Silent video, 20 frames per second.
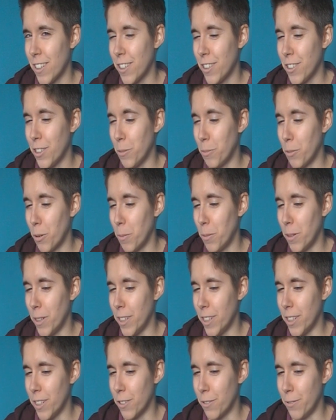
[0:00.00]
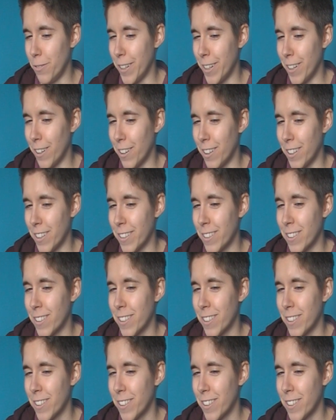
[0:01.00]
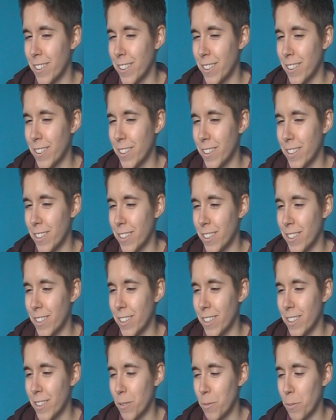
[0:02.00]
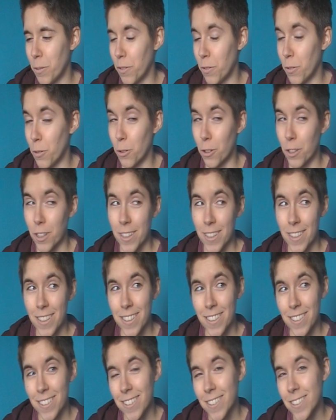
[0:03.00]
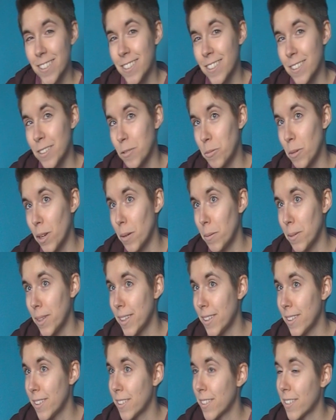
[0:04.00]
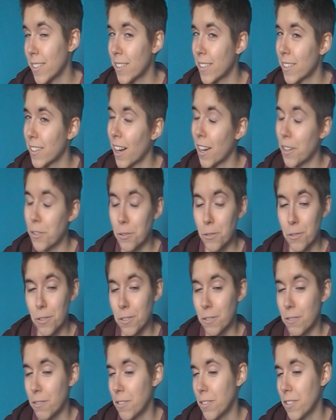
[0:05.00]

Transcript: she probably realised before I did, maybe? I don't know.